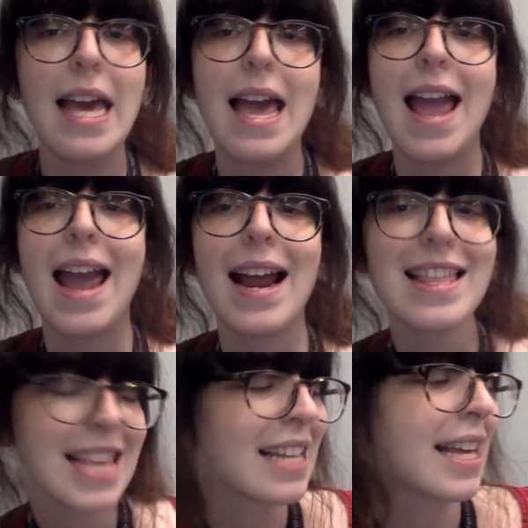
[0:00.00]
and I
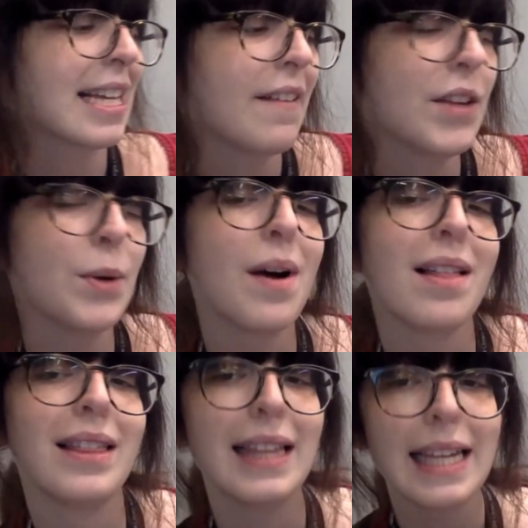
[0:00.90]
think they give you a
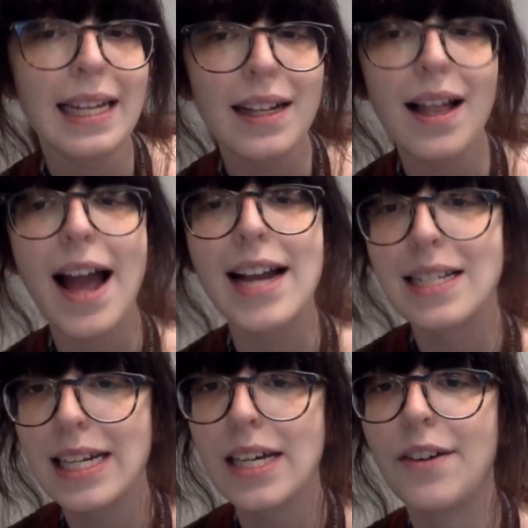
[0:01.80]
little
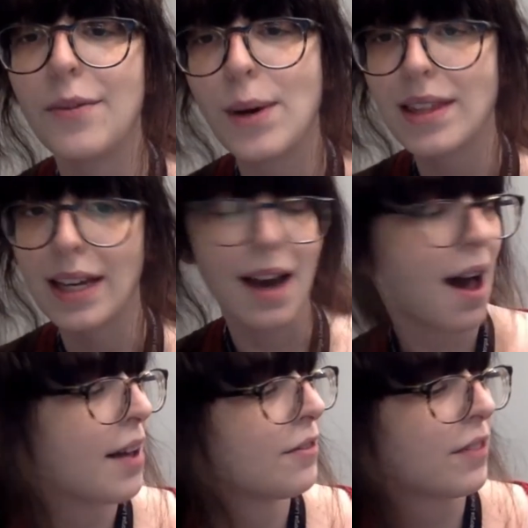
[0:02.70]
idea of what the
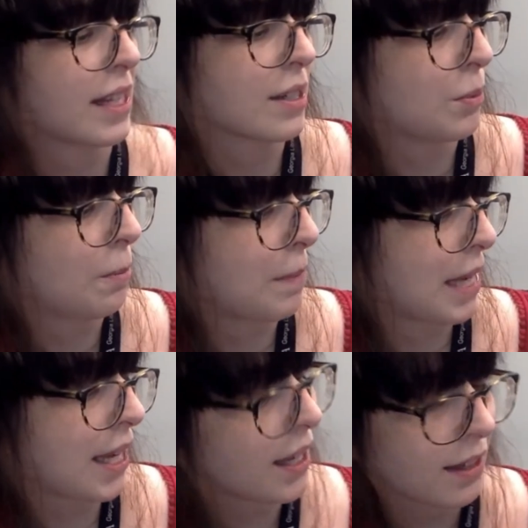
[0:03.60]
conflict will
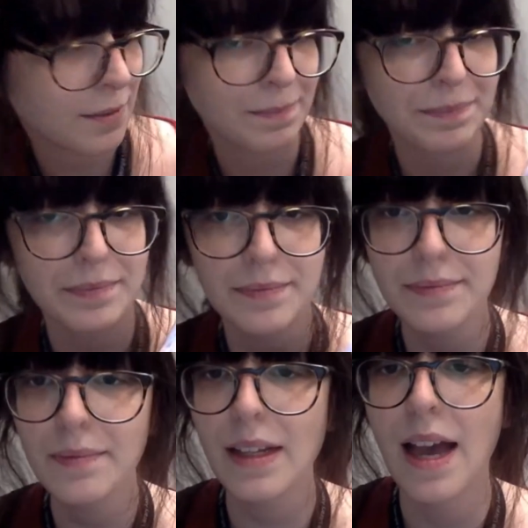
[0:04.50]
be.
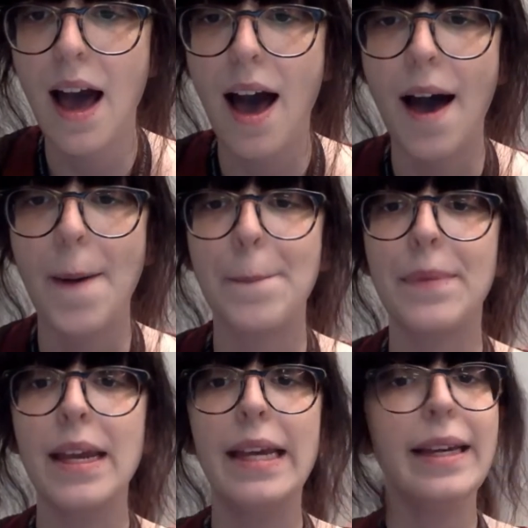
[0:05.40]

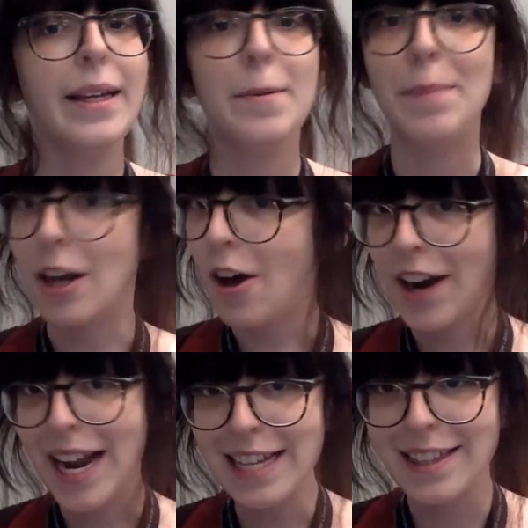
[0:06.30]
Um, But all
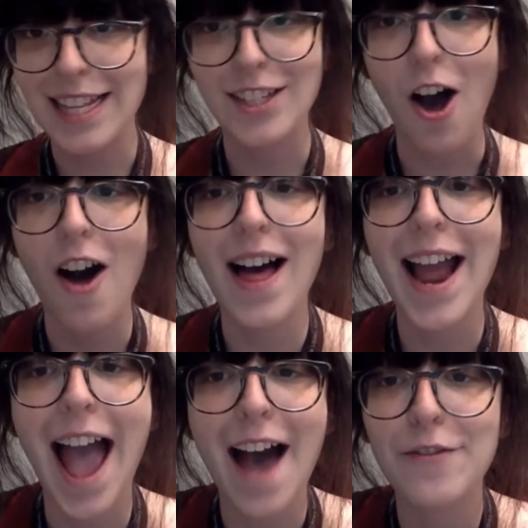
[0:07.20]
right, that's all I
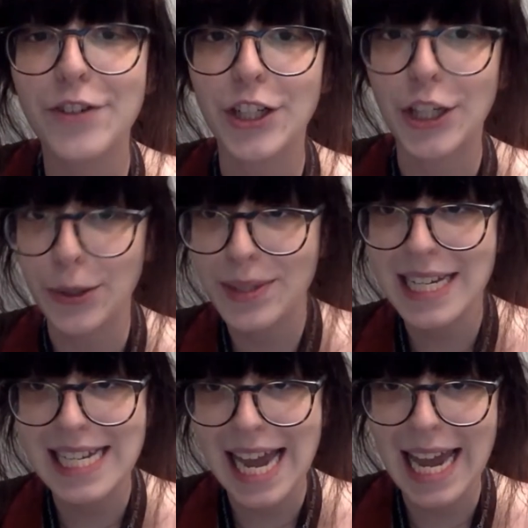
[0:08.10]
have for you
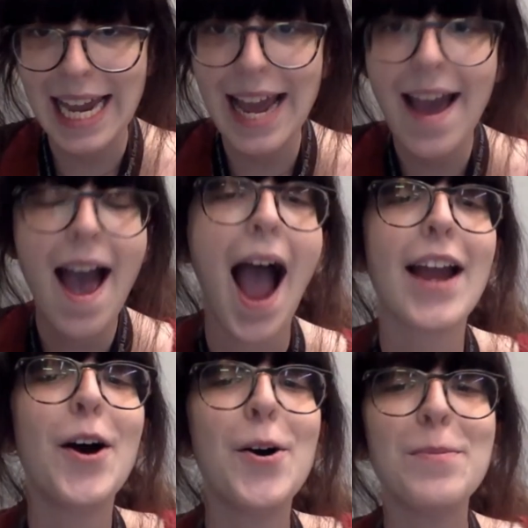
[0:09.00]
today. I
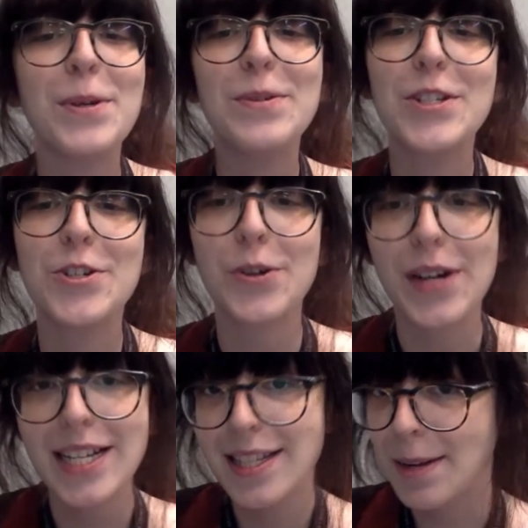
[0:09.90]
hope you
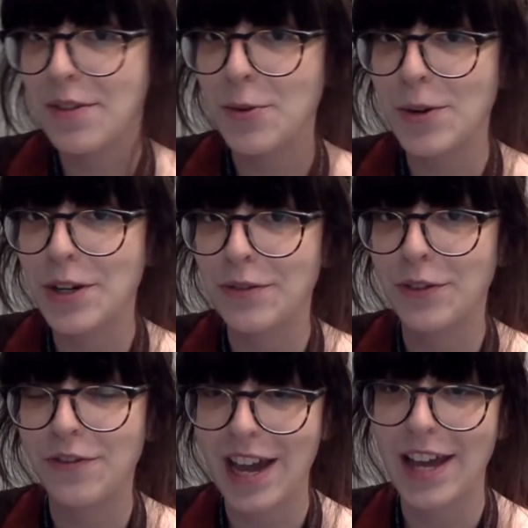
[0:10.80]
enjoyed some of the wonderful
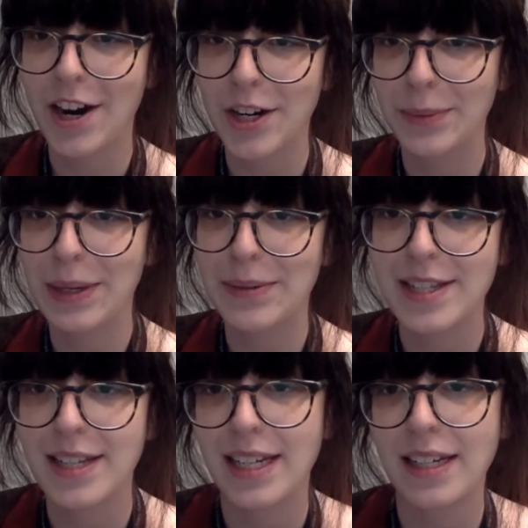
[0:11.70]
fan art we
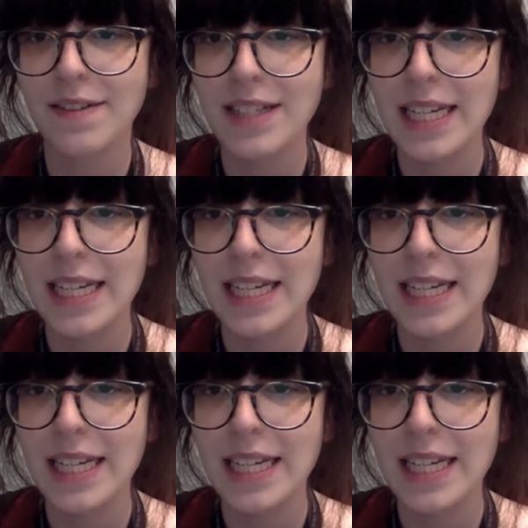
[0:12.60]
received.